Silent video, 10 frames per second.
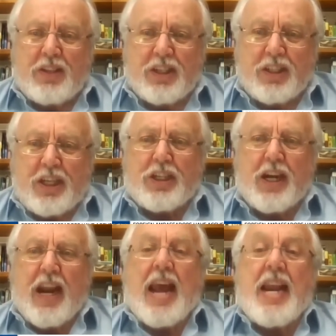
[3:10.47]
a
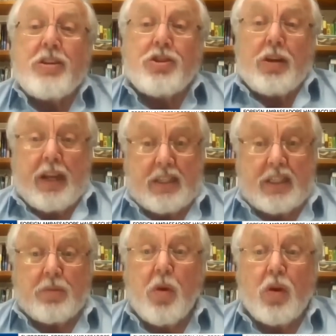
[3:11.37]
decision
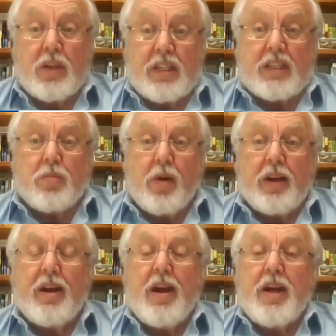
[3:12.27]
literally as small as
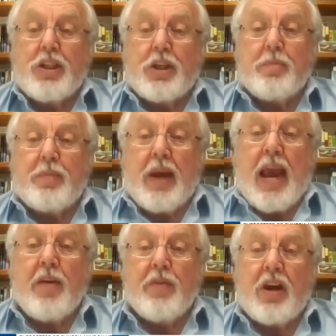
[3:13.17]
this one
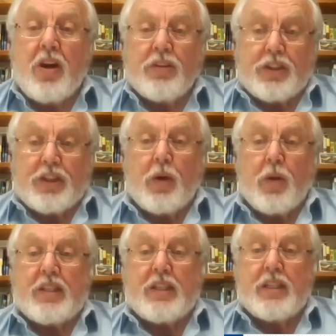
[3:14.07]
should be having
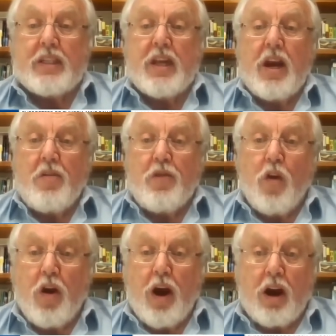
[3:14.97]
consequences
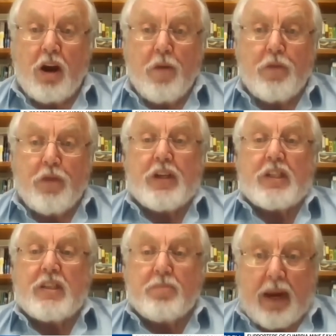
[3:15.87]
for a
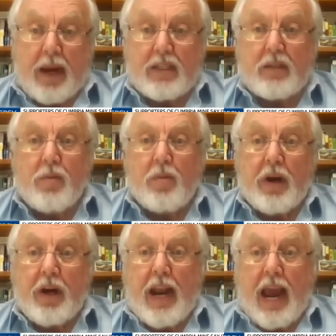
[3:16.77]
conference as big as the
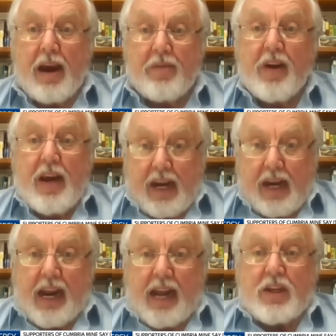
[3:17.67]
one we're going to have
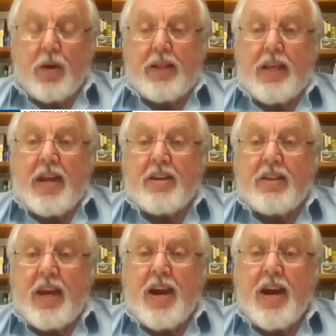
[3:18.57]
in Glasgow at the
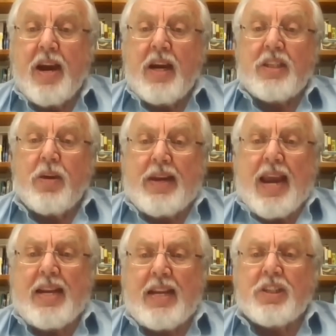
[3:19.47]
end of the year.
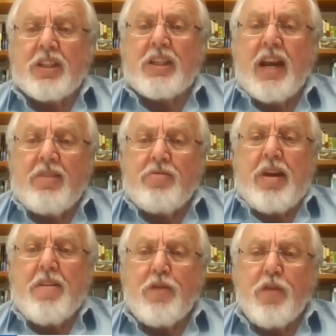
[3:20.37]
So again, it just
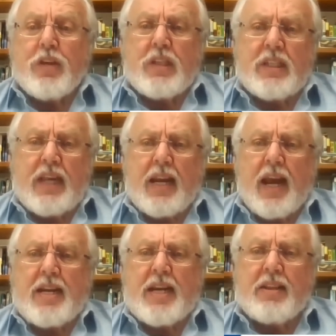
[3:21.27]
reinforces
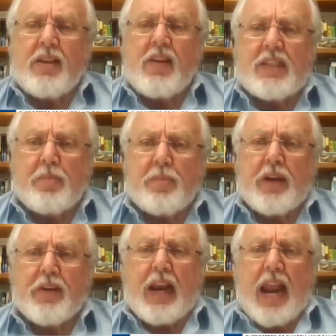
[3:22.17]
that idea that there's
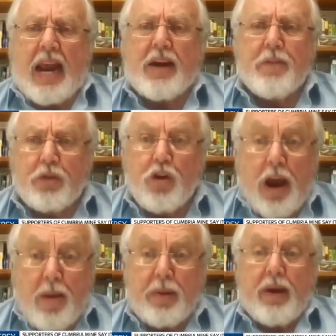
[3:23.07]
a bit of a lack
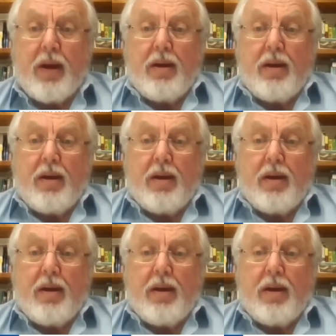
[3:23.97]
of grip